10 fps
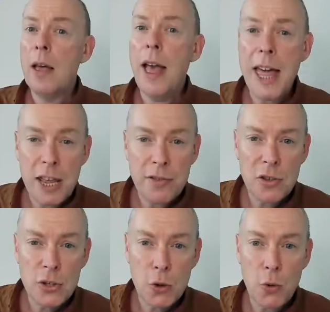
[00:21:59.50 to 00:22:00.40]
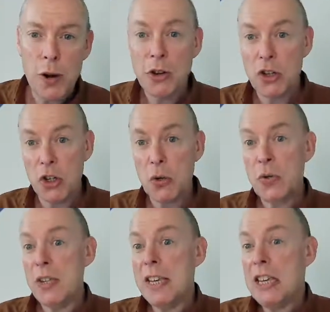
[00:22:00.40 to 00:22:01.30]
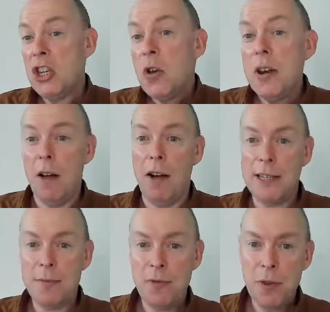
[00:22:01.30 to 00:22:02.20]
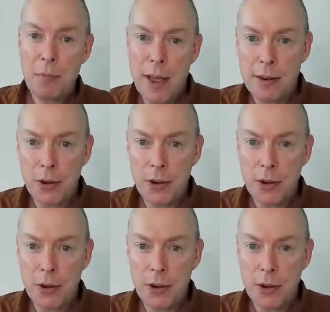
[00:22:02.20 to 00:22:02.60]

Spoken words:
Head over to the tool and choose the unit item from the menu.